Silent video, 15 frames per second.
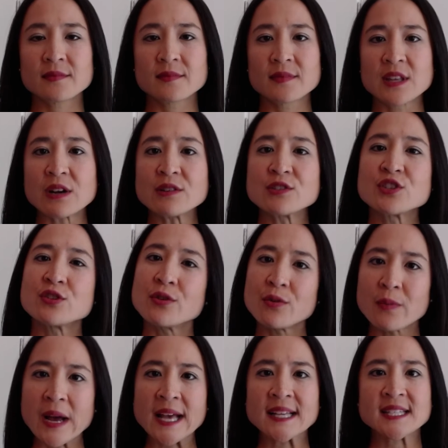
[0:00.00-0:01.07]
There are two
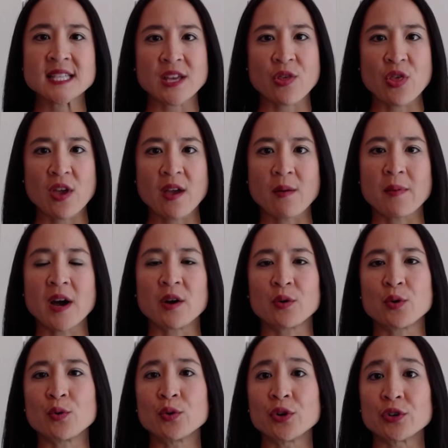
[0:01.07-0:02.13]
ways to think about
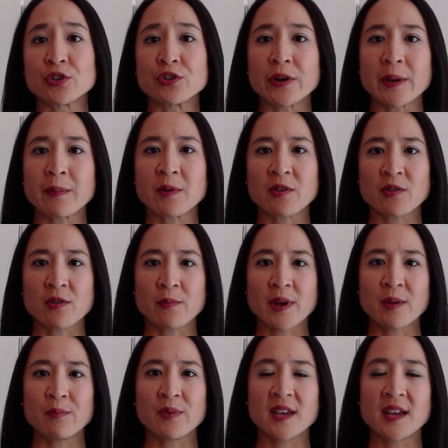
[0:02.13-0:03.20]
who your dream user
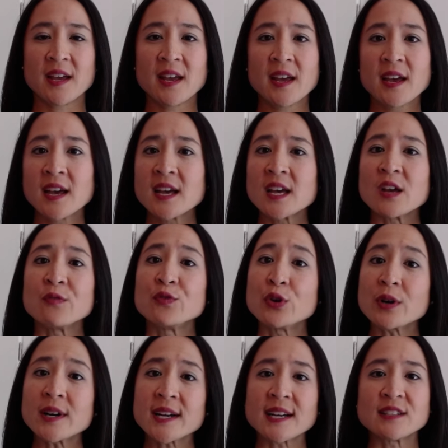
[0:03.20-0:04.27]
might be. If
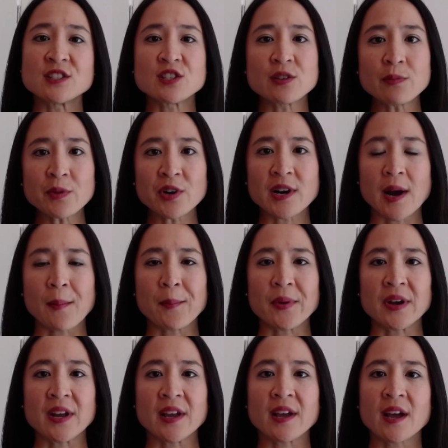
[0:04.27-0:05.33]
you're a consumer
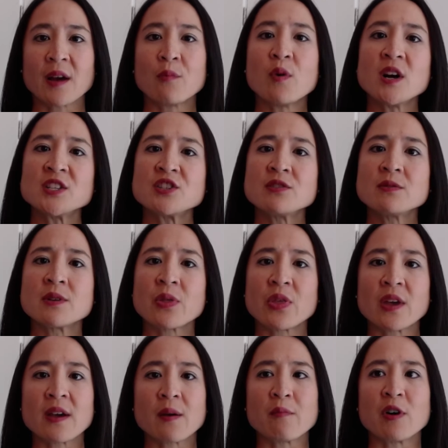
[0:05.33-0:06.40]
company, I want you to
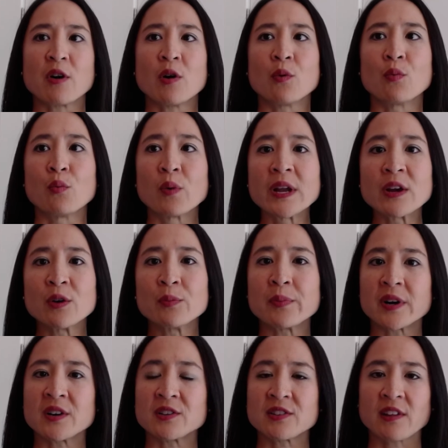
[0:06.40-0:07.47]
think about a real
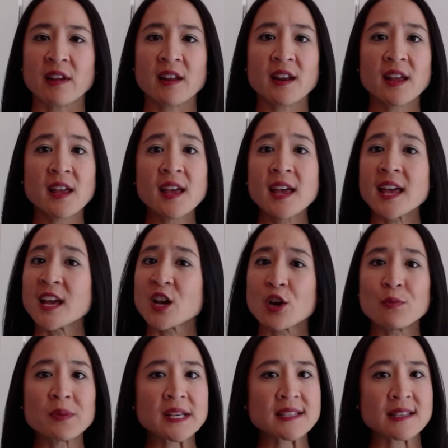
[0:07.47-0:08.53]
person. It
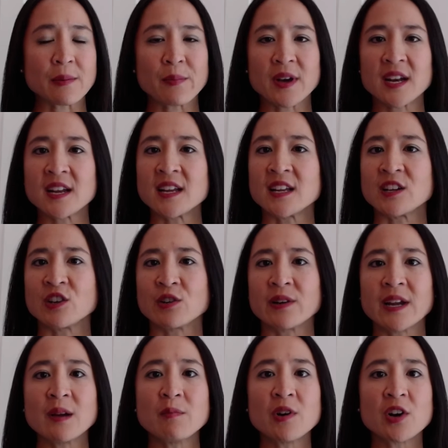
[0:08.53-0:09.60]
could be somebody in your
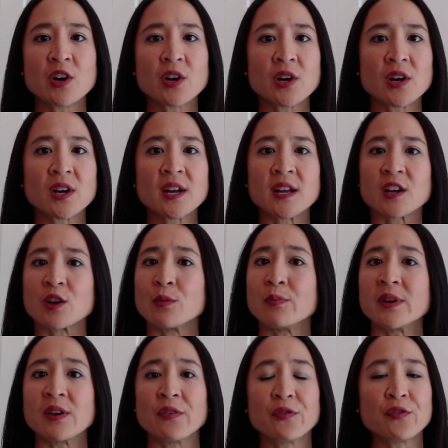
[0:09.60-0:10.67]
neighborhood, it could
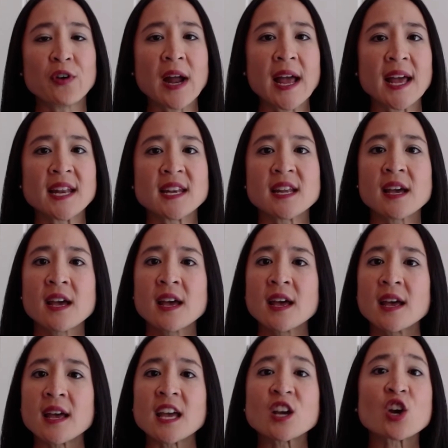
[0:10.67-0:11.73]
be a friend,
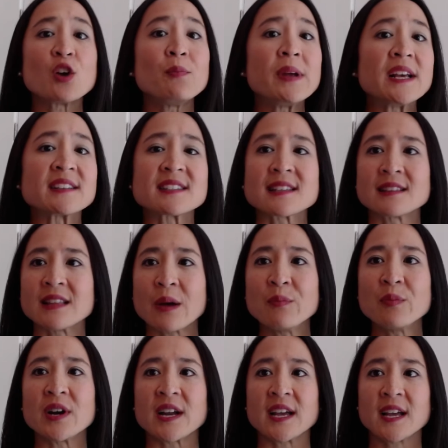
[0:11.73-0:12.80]
it could be a
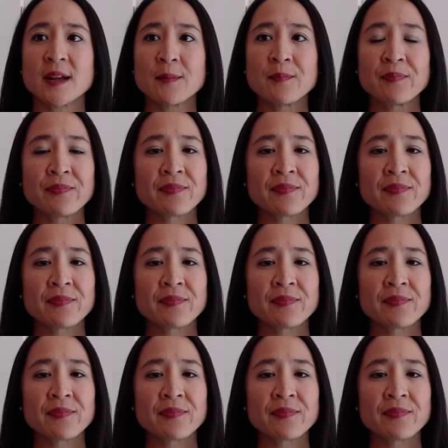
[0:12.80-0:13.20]
celebrity